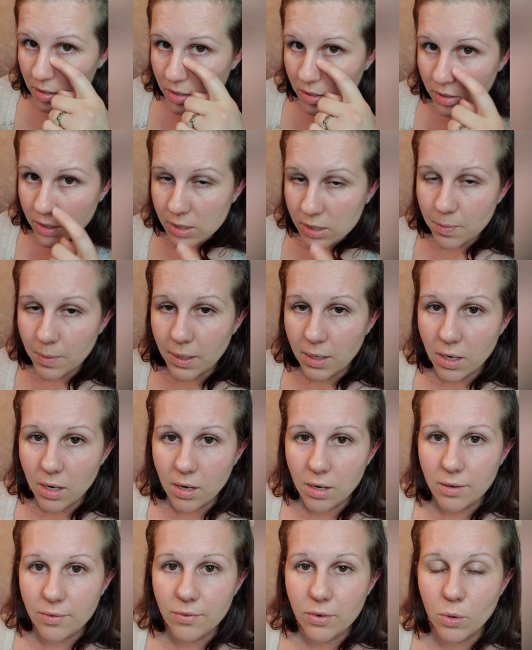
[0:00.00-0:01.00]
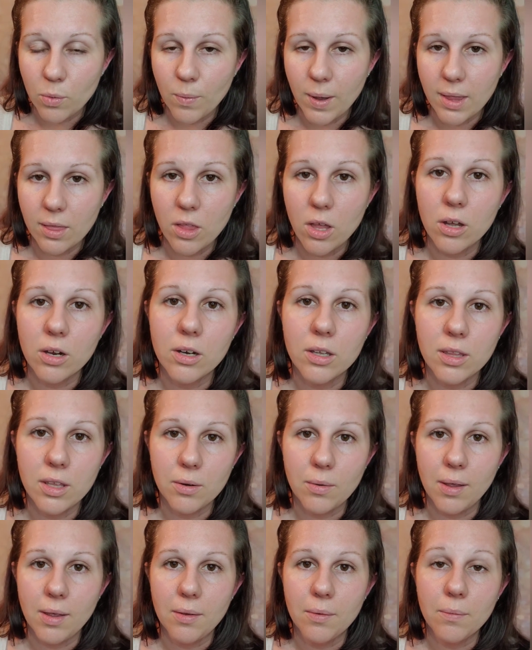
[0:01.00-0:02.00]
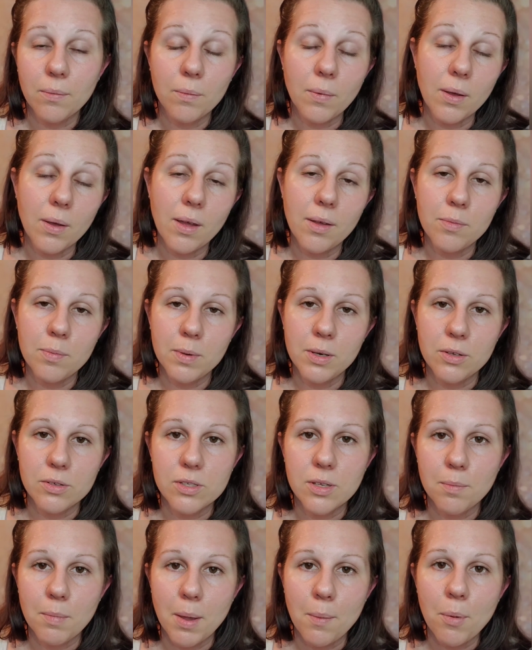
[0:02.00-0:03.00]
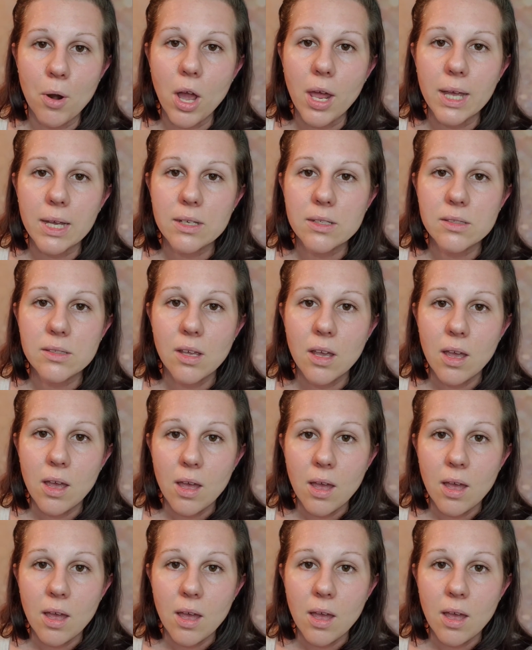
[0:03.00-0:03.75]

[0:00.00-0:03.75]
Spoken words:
So it's been here for way longer than I've been using my products.